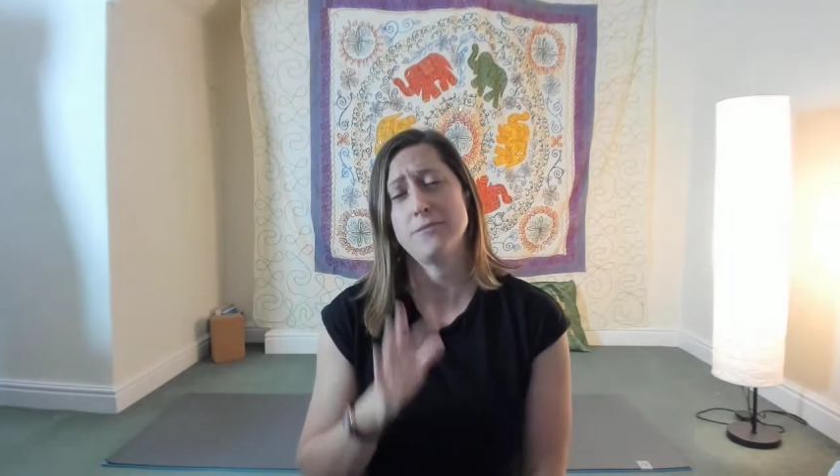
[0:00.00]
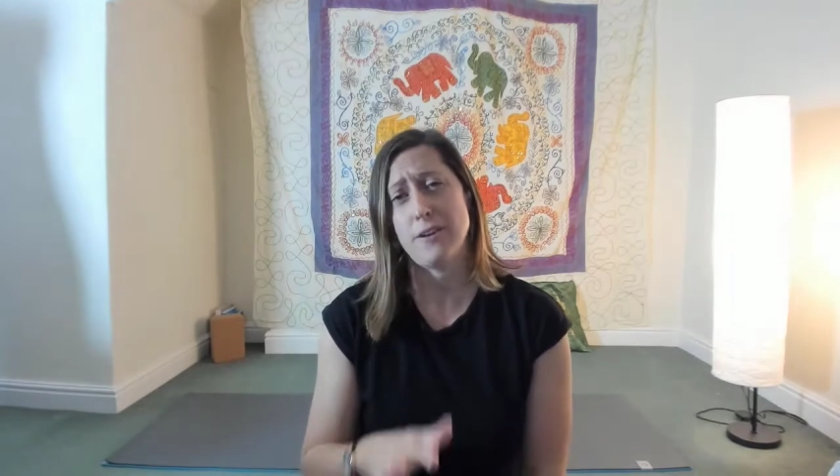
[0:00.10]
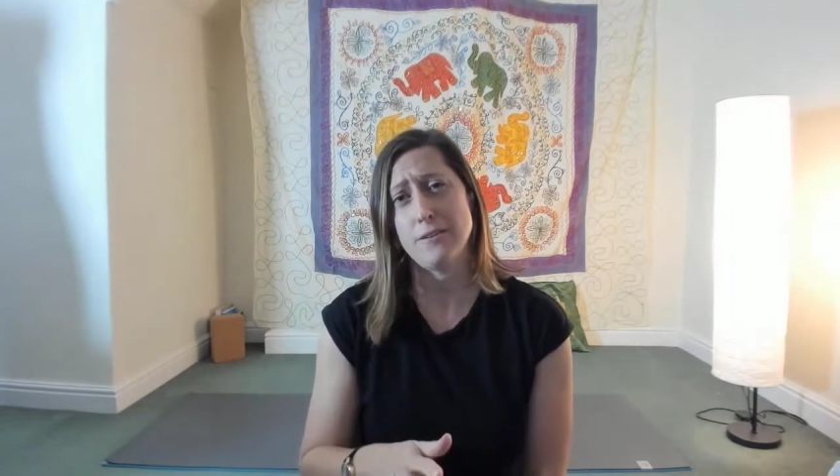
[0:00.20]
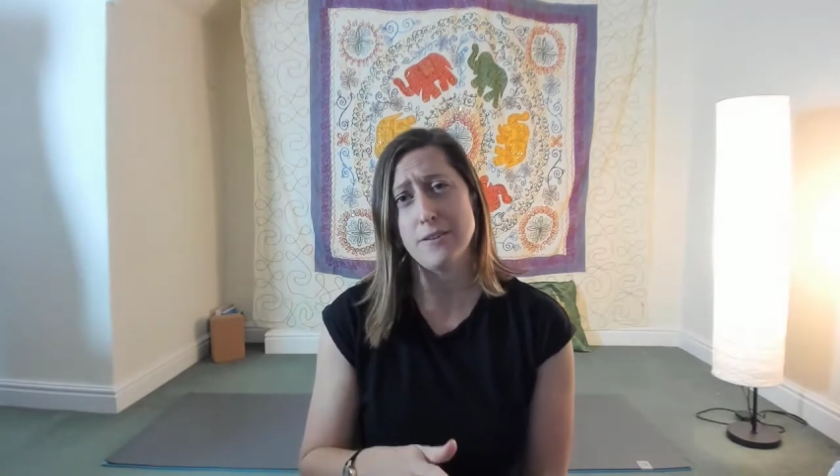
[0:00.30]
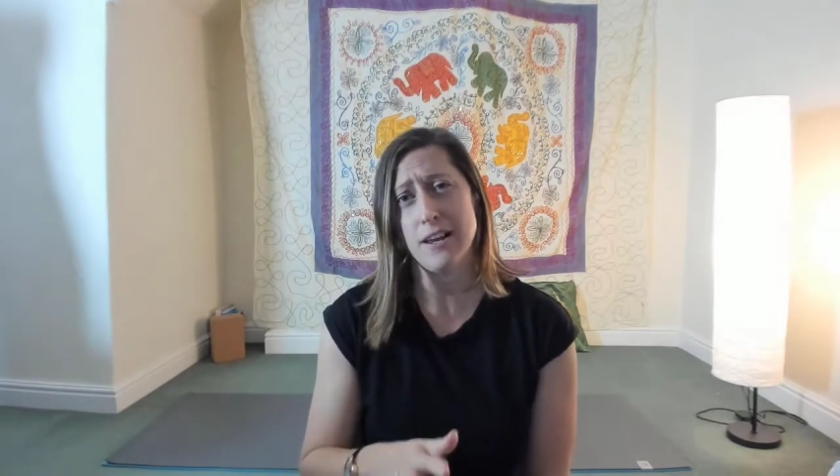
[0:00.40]

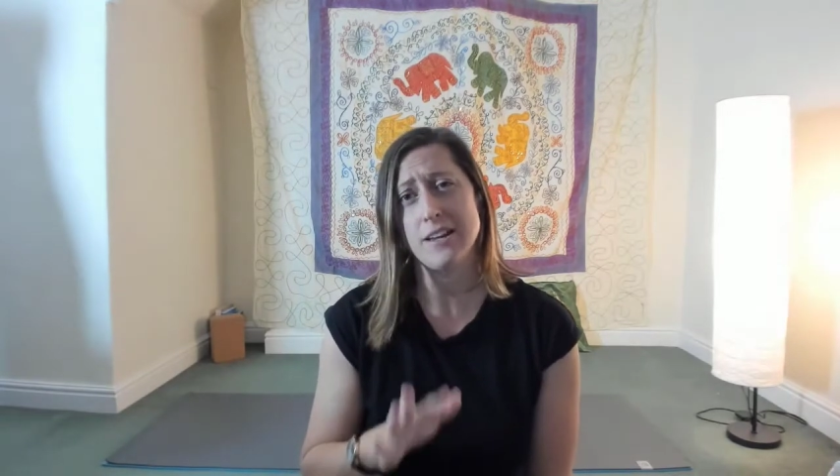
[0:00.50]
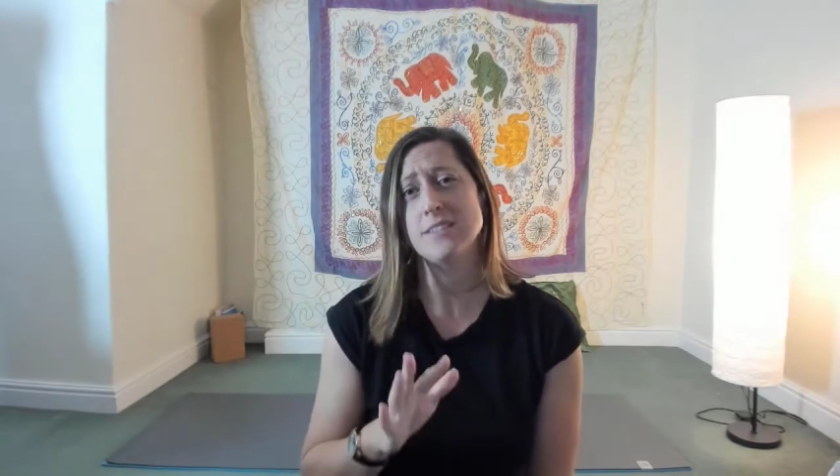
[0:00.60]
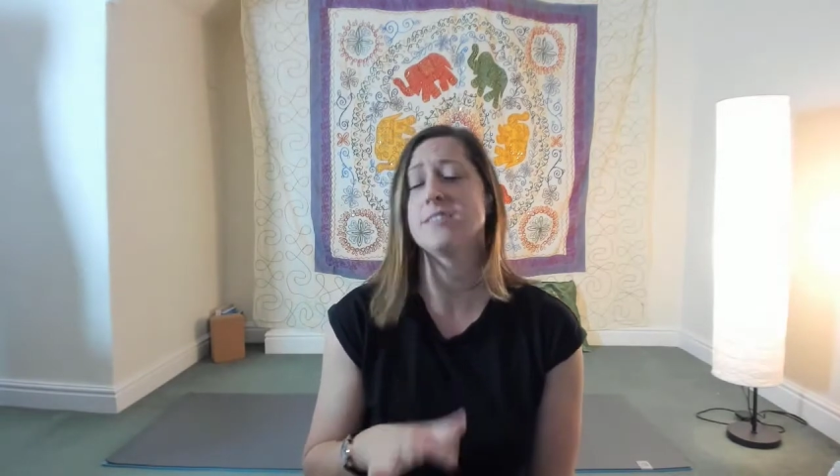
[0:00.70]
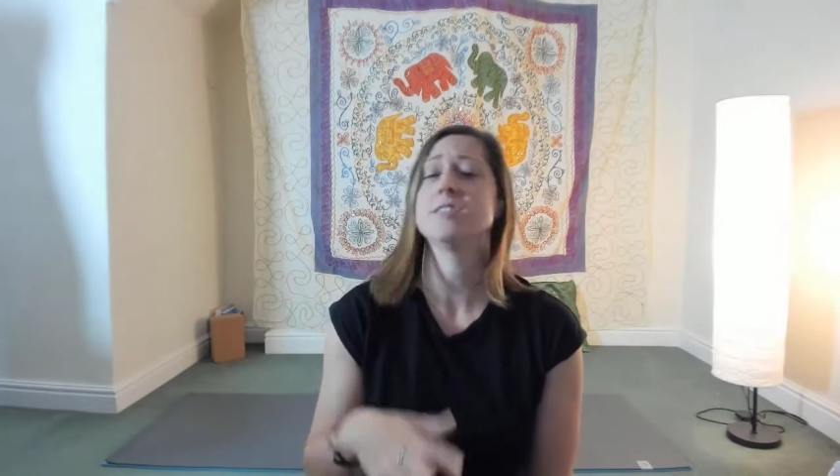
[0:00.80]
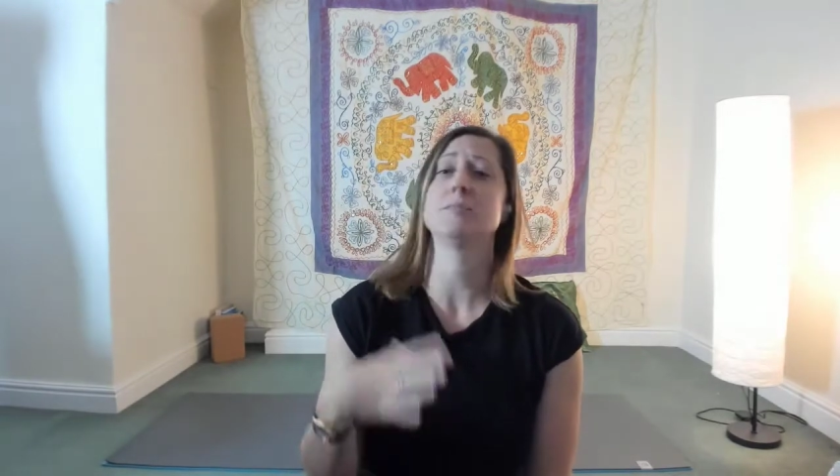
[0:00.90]
5
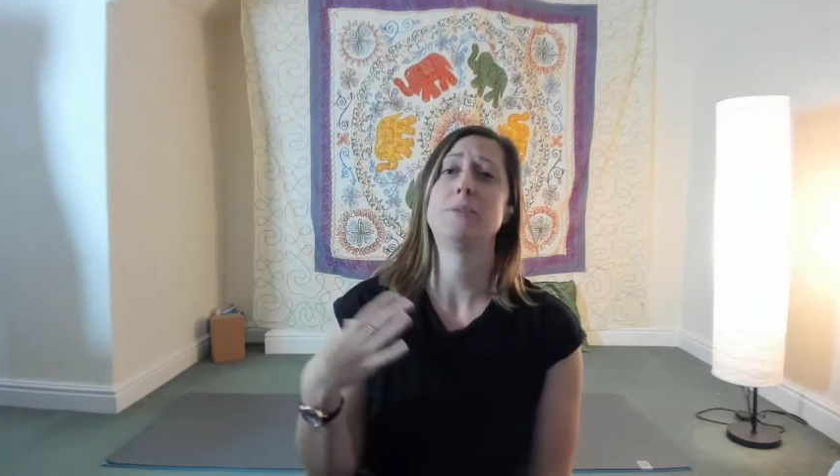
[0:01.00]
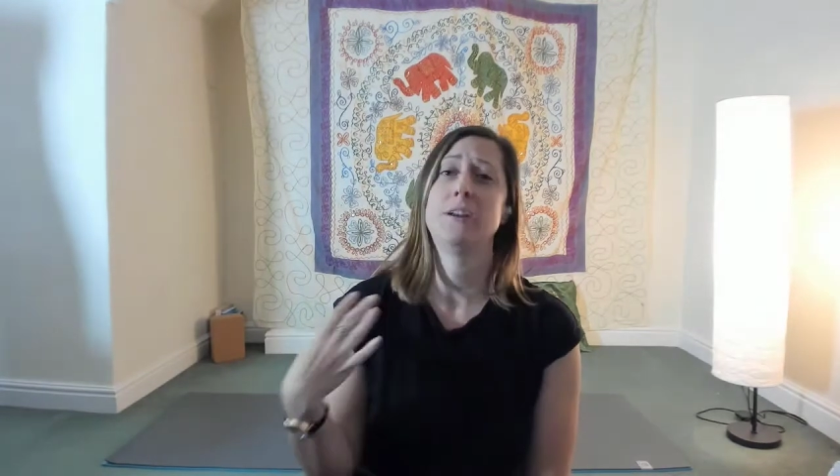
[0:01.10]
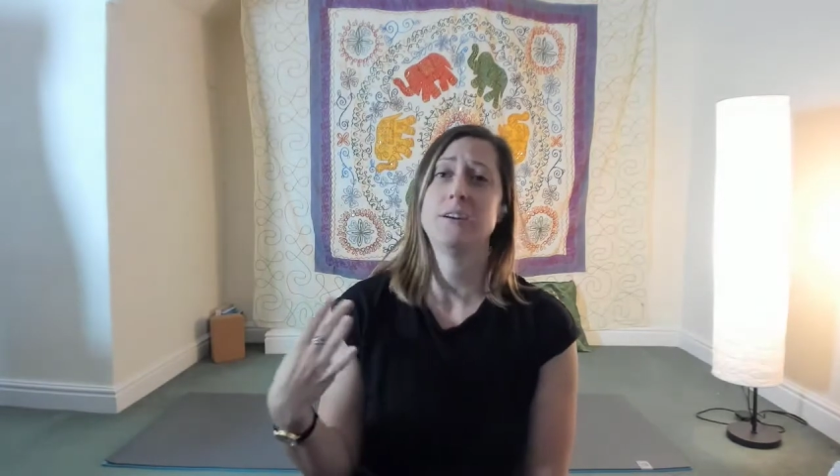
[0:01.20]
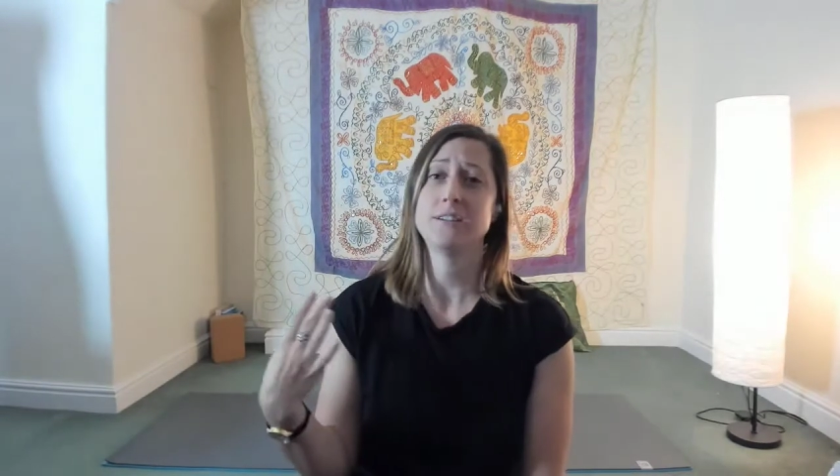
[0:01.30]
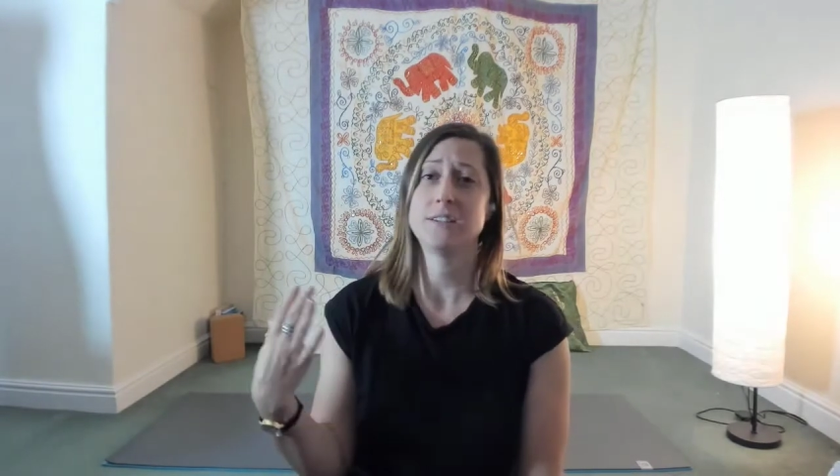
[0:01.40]
classes
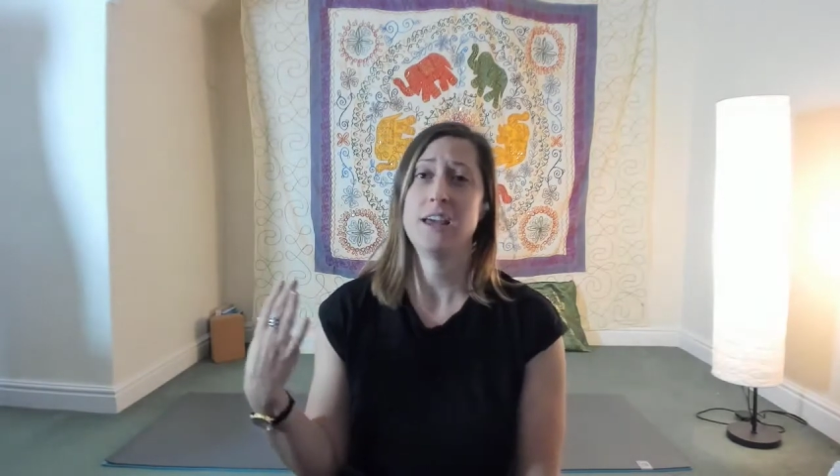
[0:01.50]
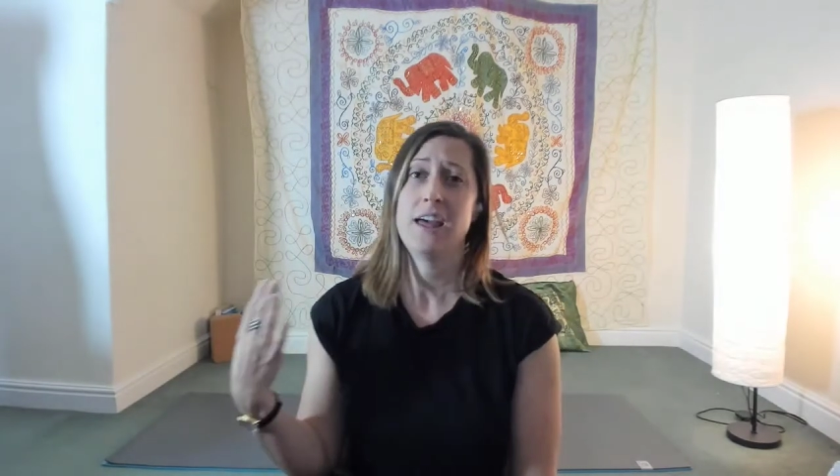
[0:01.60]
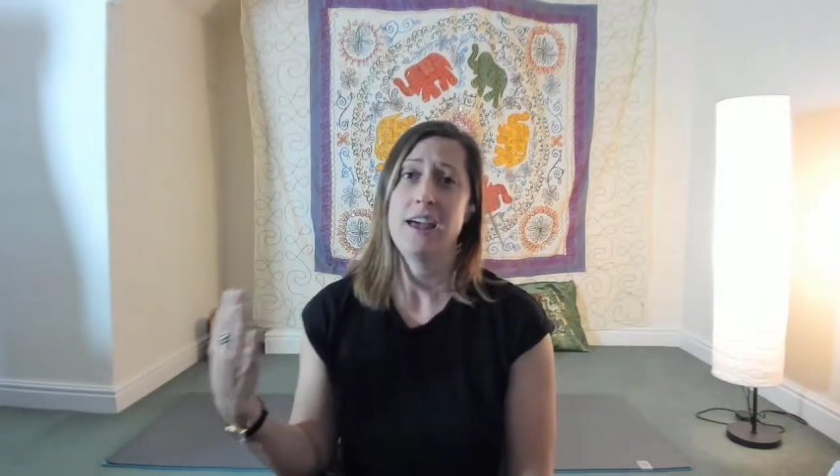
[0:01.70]
plus